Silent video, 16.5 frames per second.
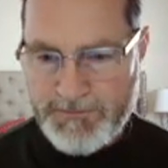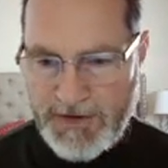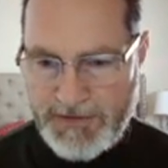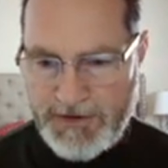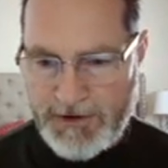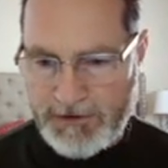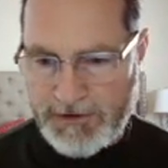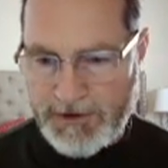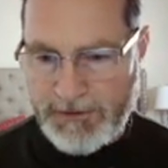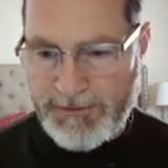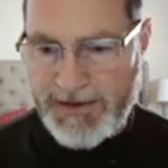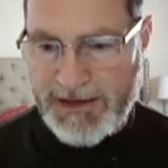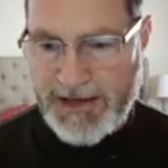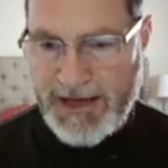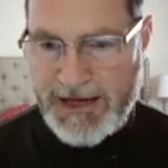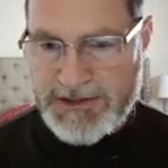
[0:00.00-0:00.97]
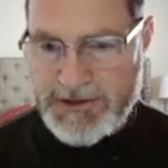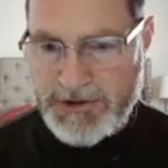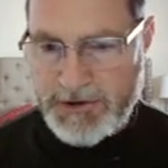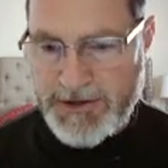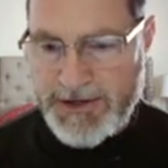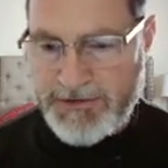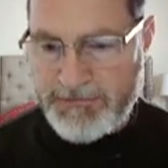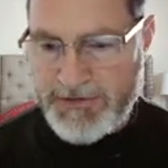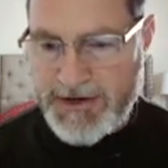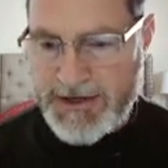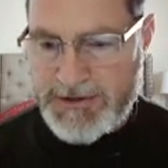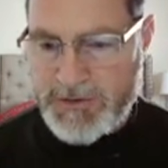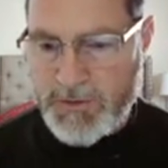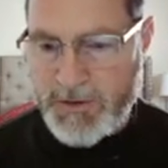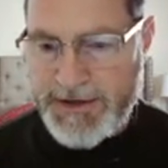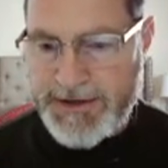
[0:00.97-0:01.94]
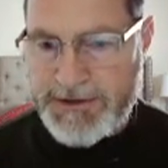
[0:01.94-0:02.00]
They're a little bit less,
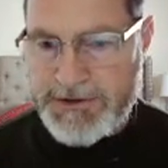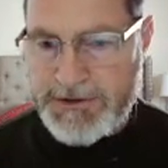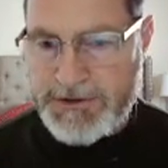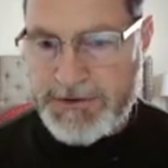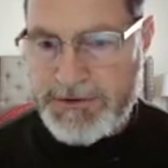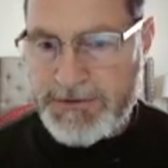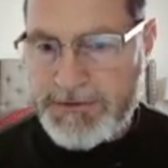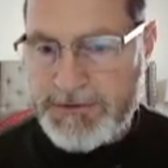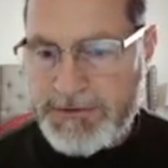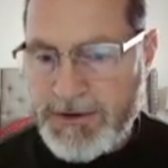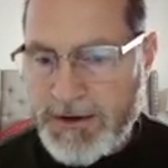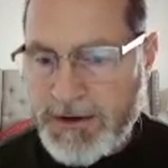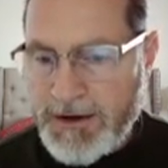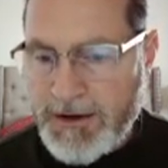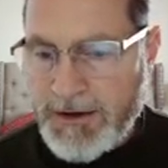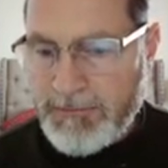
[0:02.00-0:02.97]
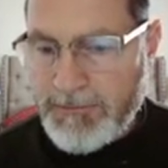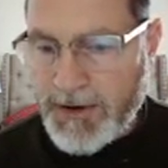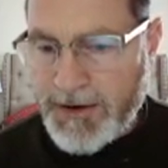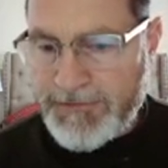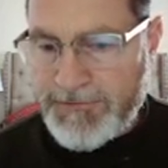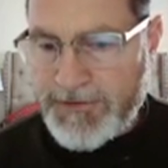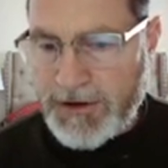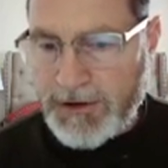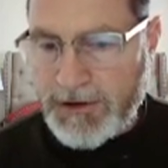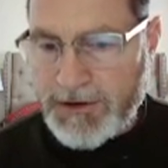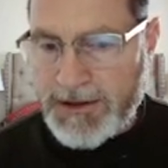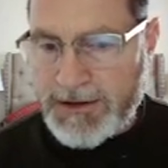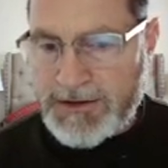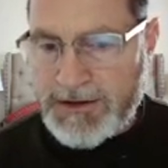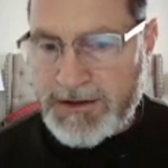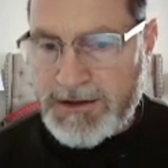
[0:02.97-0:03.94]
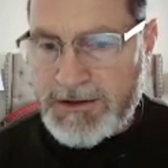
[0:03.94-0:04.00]
33.22. But if you look
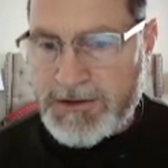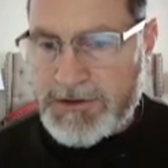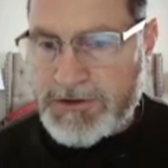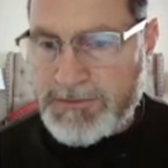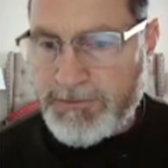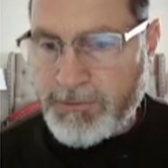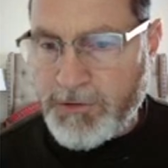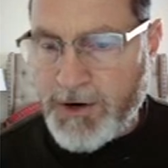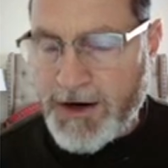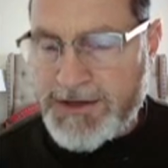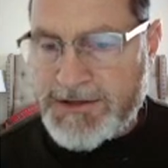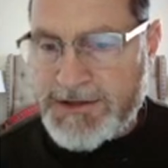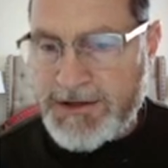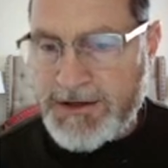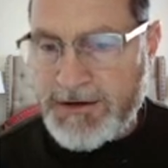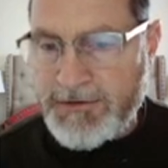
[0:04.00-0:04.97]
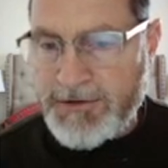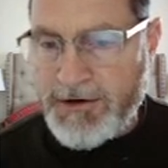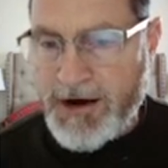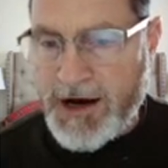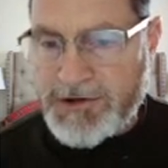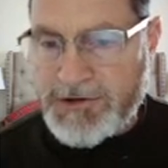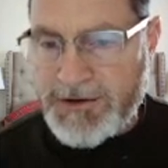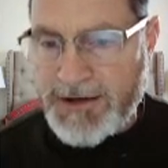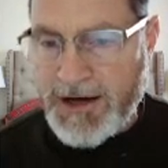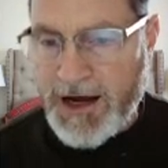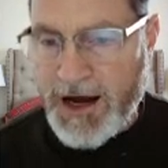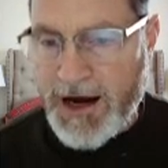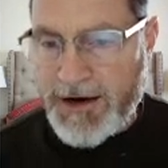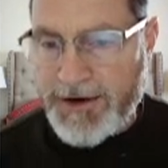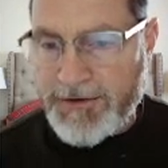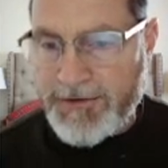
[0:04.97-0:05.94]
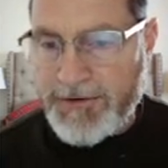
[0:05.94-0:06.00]
at the price here, they're actually
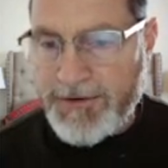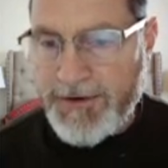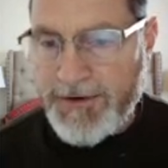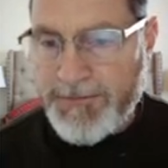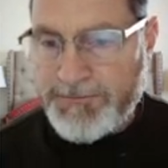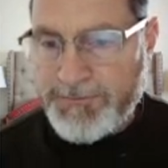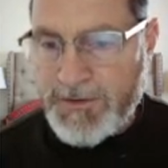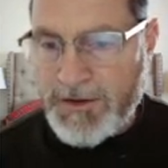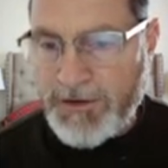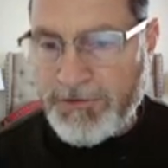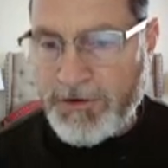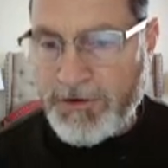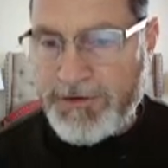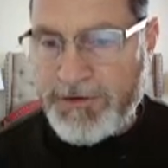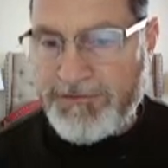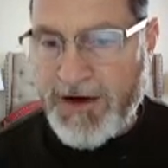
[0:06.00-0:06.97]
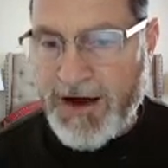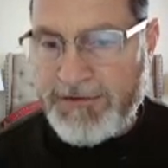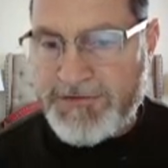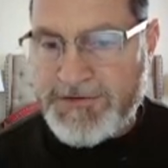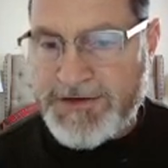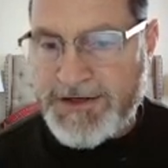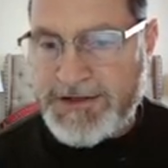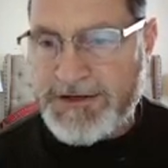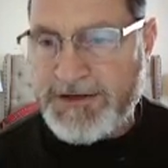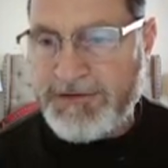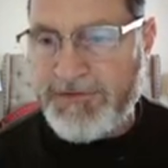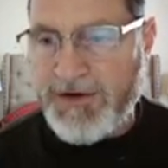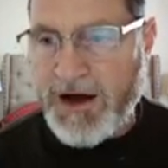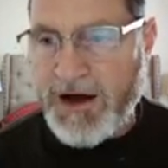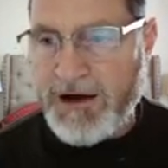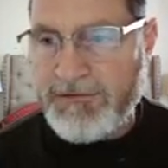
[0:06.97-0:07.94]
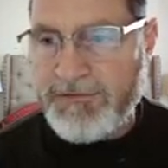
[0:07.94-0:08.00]
higher at
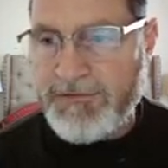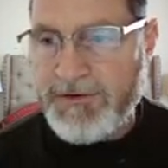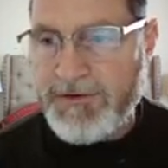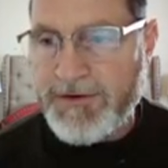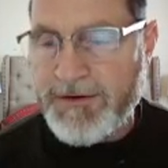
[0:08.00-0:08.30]
35.65.